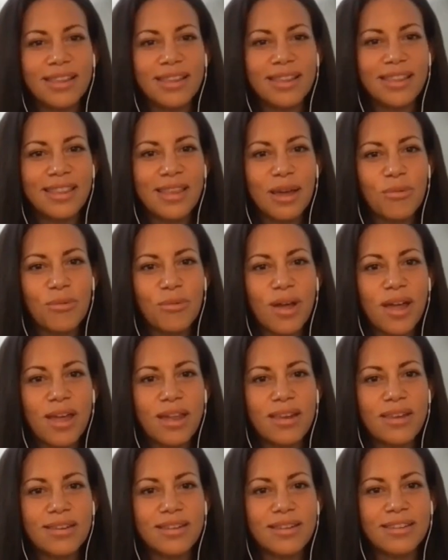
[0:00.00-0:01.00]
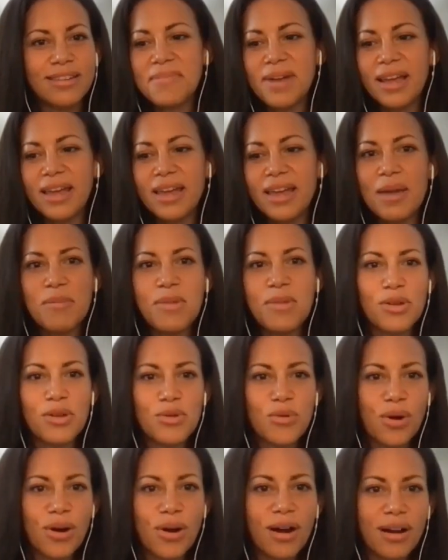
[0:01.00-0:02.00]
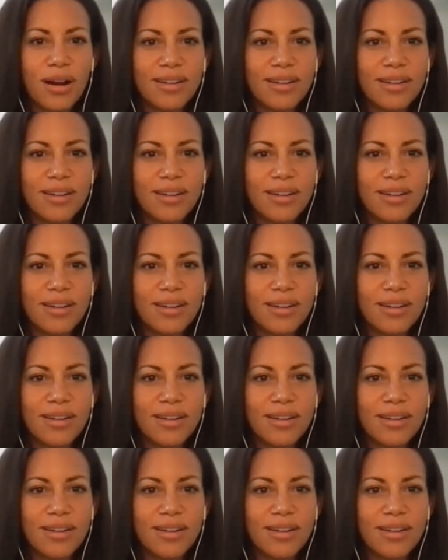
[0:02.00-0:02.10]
than when I came in the door,